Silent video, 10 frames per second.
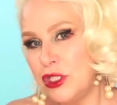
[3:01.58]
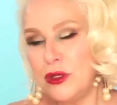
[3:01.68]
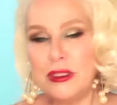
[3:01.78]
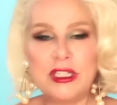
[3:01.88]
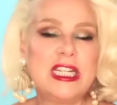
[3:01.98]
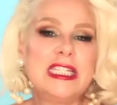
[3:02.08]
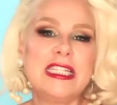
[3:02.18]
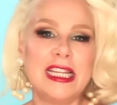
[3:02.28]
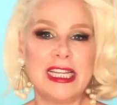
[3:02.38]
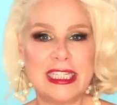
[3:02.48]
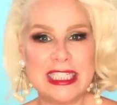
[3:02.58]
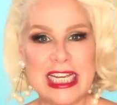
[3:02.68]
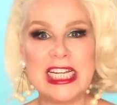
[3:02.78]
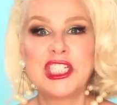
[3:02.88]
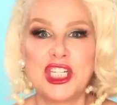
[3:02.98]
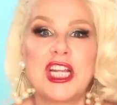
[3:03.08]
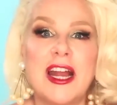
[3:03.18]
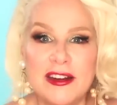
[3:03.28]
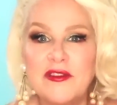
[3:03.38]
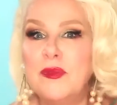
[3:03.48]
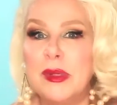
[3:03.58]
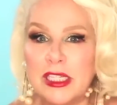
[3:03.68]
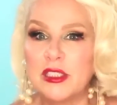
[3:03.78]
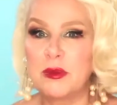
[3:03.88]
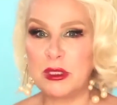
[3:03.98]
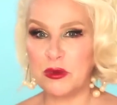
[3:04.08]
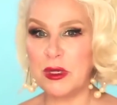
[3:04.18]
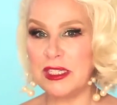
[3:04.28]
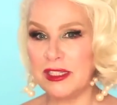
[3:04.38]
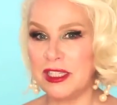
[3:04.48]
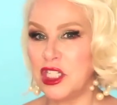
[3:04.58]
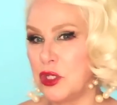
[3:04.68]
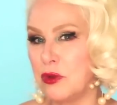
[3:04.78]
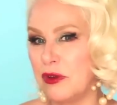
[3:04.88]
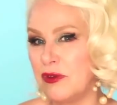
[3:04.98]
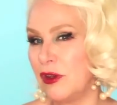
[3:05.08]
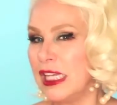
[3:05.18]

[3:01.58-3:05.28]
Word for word: you do is you need to let the tension kind of build between the two of you.